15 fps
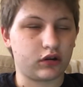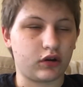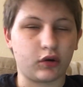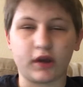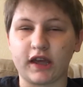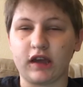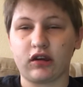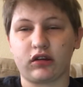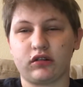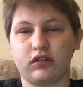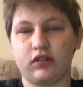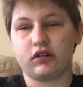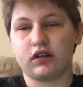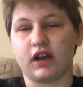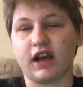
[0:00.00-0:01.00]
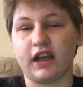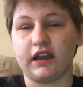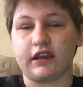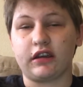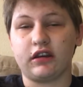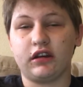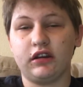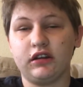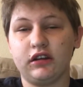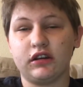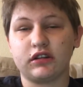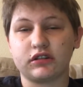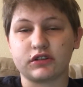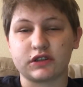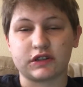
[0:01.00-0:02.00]
Okay, hi.
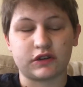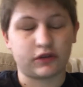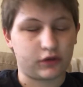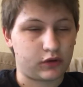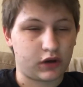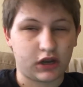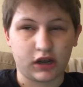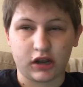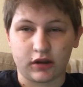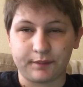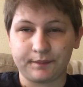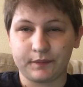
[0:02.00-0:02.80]
So,